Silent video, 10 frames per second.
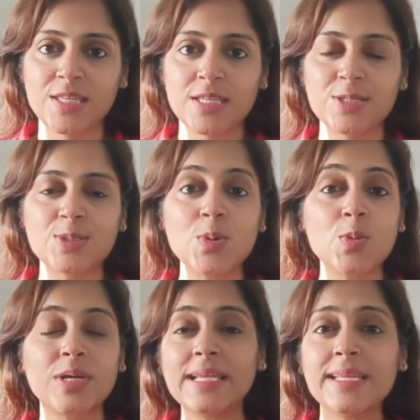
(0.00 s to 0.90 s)

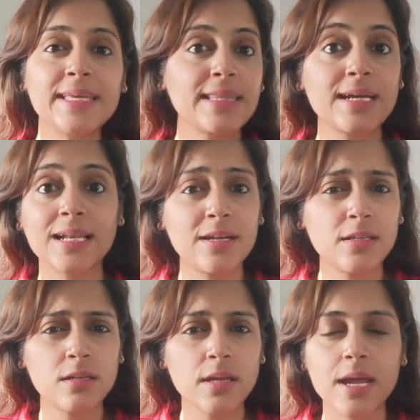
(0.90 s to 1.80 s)
So cleaning the
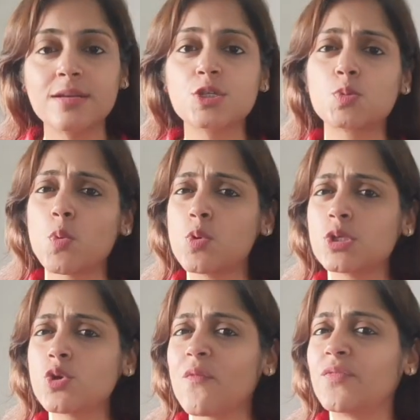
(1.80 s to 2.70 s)
clutter and
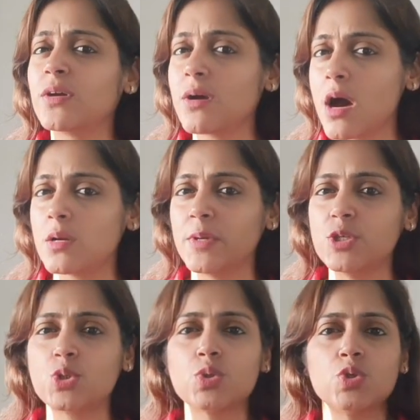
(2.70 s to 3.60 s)
disposing of the garbage.
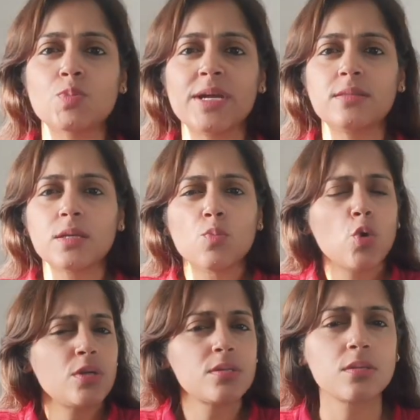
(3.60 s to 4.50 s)
So you might think,
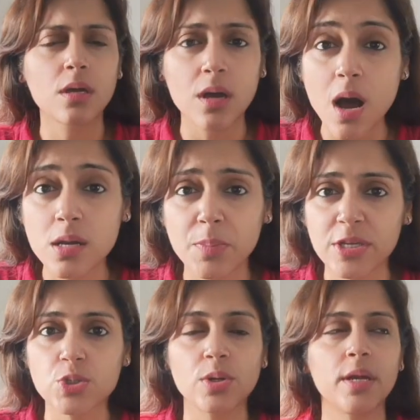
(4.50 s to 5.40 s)
what is the
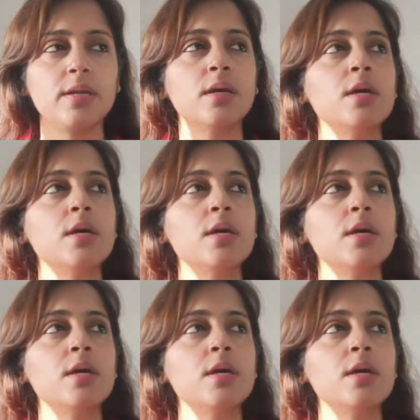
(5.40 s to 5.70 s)
garbage, right?